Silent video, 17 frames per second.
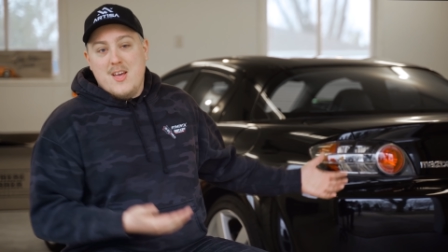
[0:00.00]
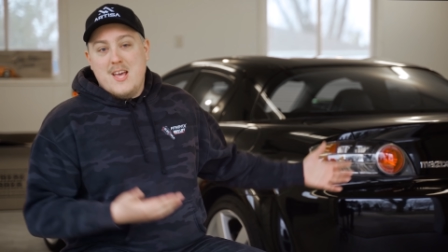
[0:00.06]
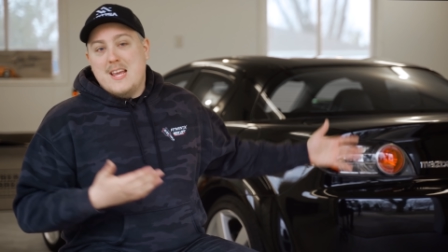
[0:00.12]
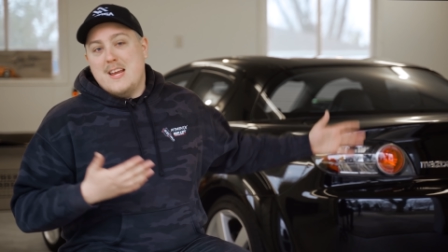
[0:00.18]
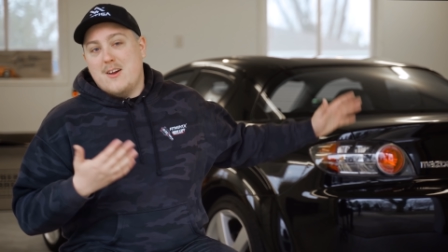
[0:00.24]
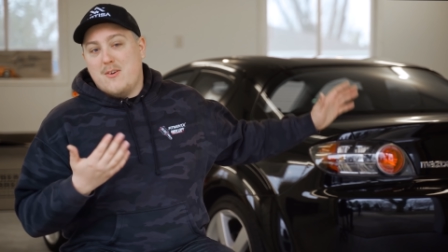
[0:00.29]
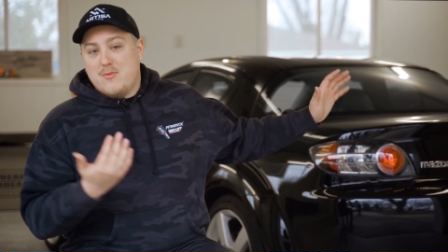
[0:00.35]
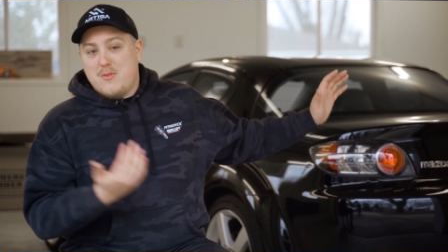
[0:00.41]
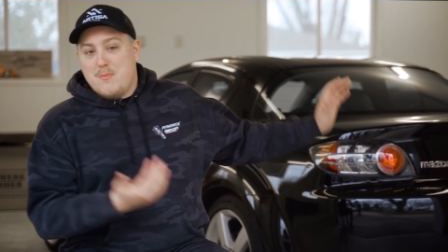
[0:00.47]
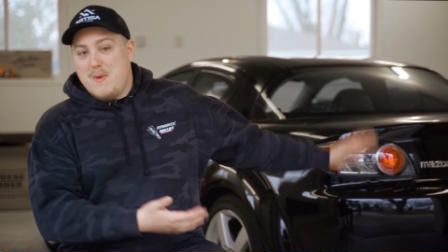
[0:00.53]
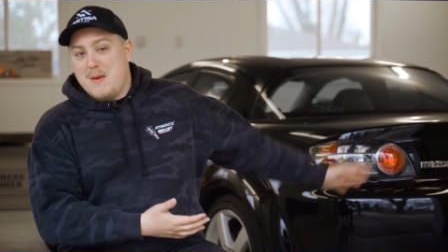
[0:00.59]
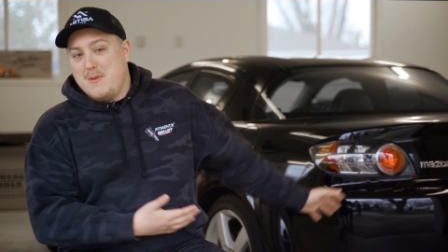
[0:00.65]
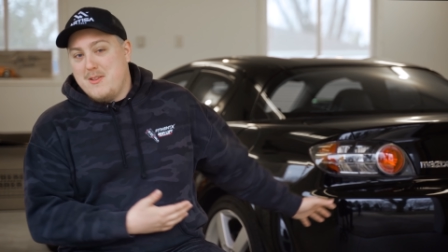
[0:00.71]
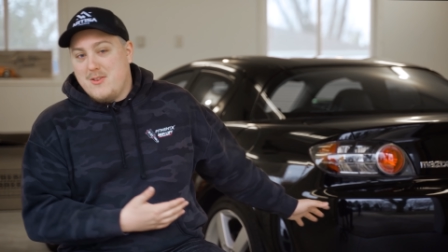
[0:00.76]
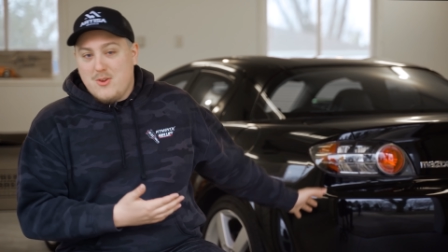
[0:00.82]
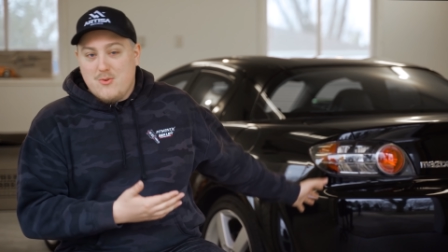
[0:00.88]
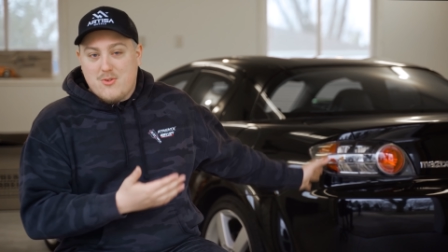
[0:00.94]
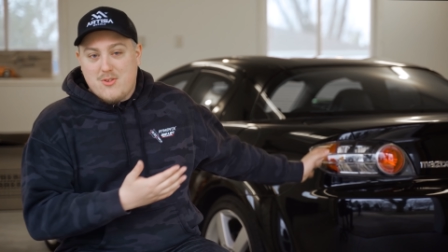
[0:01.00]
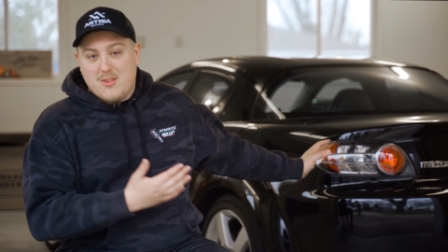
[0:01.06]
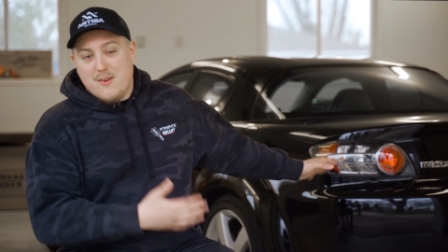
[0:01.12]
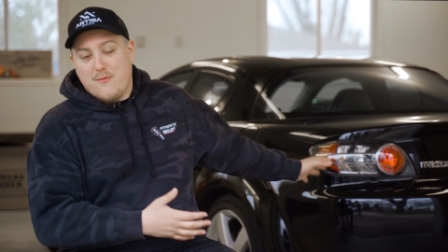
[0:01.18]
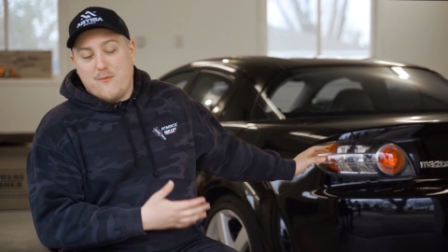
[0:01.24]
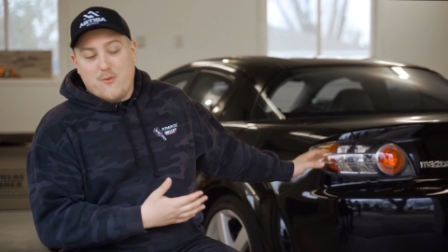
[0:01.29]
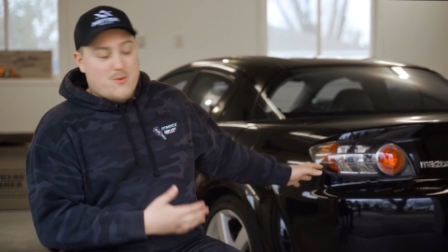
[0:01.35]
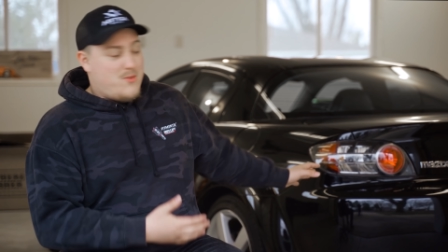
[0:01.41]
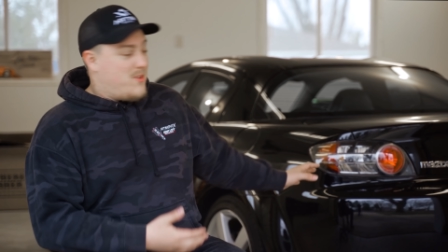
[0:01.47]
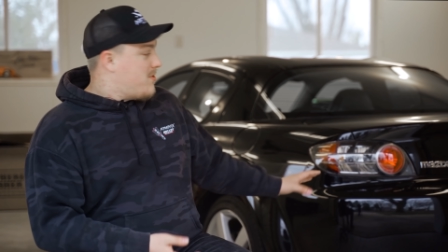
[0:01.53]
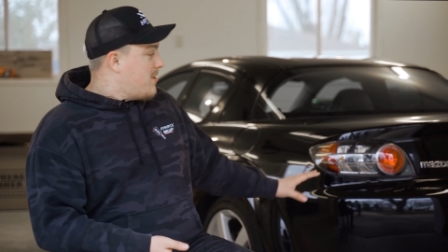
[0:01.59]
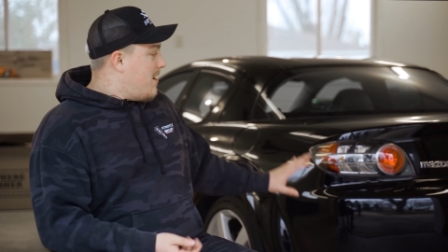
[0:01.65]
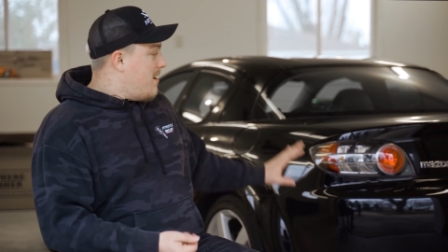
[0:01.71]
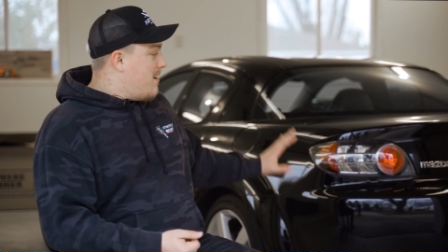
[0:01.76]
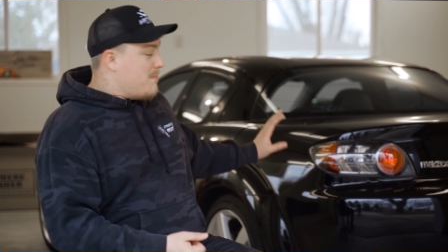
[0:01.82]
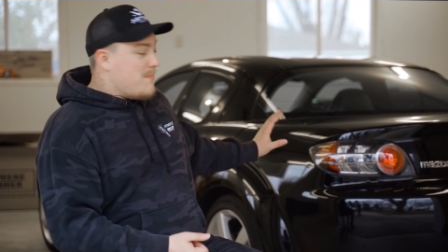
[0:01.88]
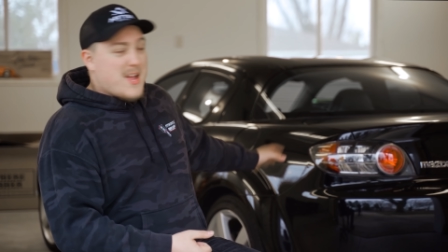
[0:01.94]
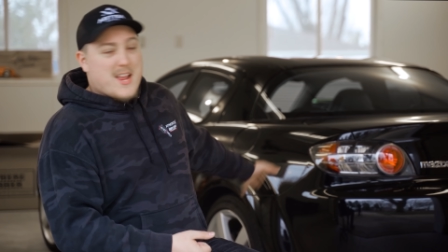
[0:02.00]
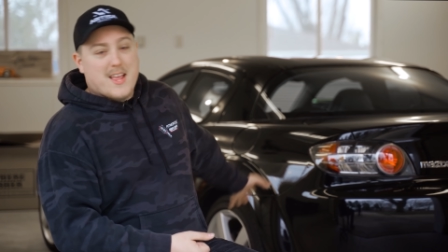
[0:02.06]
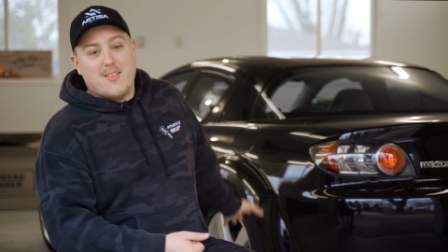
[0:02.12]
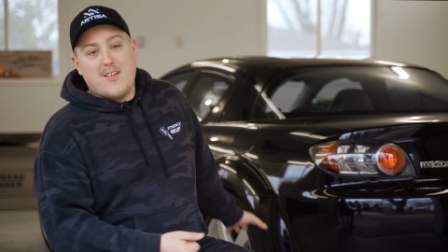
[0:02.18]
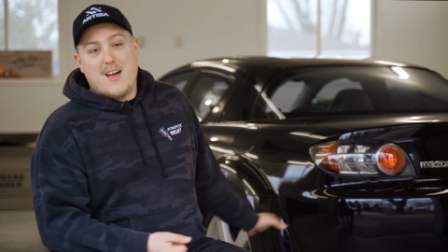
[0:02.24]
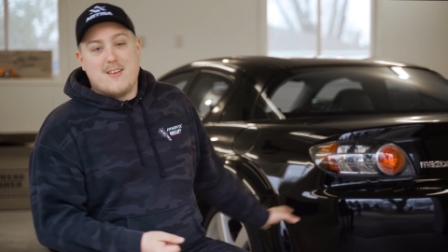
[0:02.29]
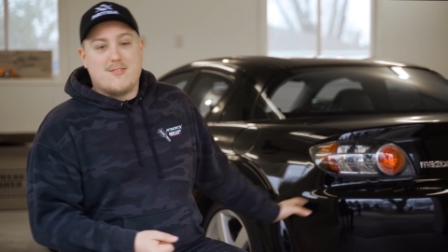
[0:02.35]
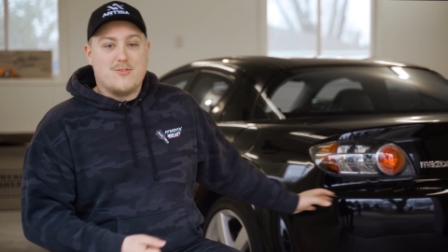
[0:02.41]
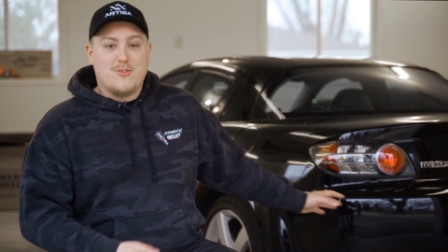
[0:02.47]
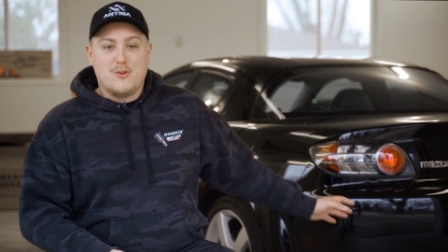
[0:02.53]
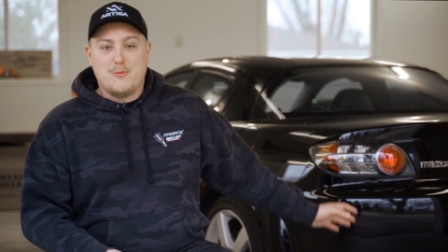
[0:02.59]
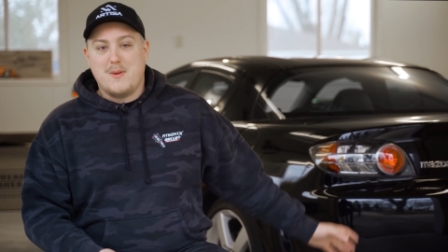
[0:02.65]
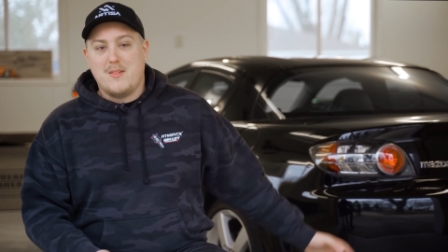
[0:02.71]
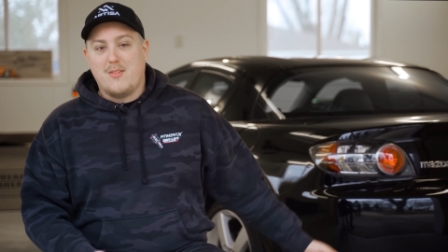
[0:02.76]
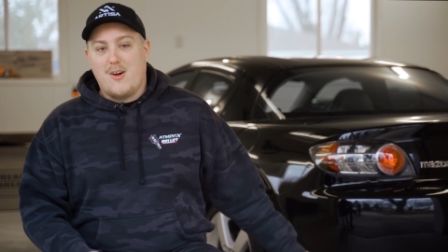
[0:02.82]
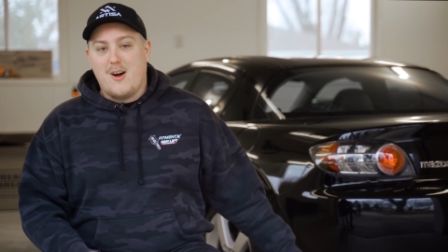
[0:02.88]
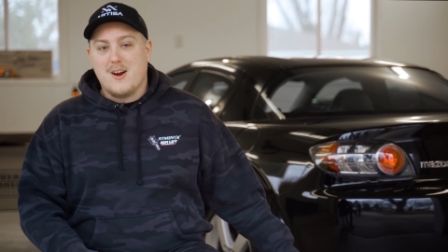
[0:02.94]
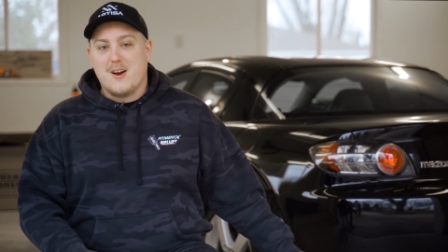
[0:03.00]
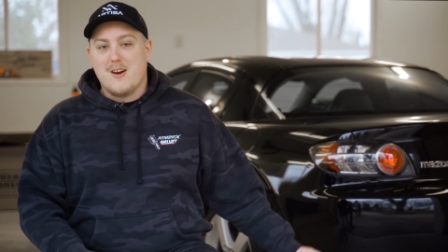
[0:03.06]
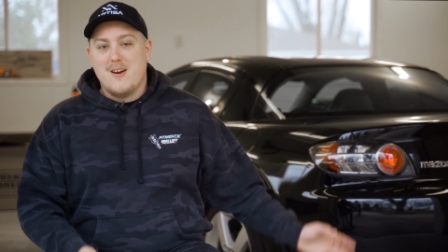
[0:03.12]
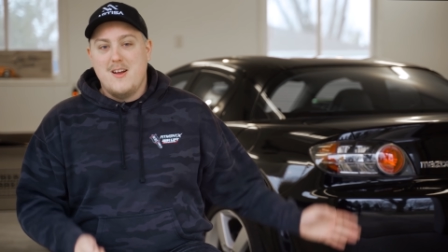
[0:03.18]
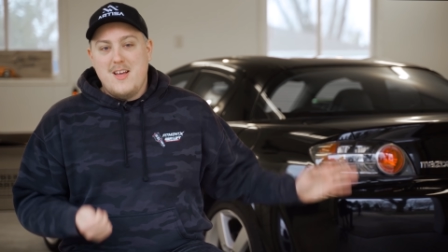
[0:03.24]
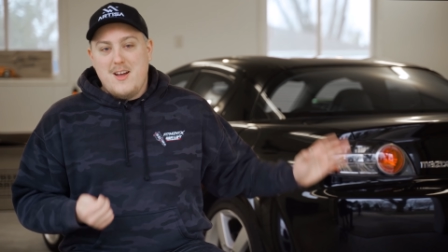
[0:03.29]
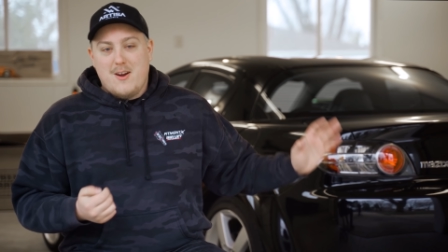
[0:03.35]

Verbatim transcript: you know, to maybe do stuff for this car to make it last a little little bit longer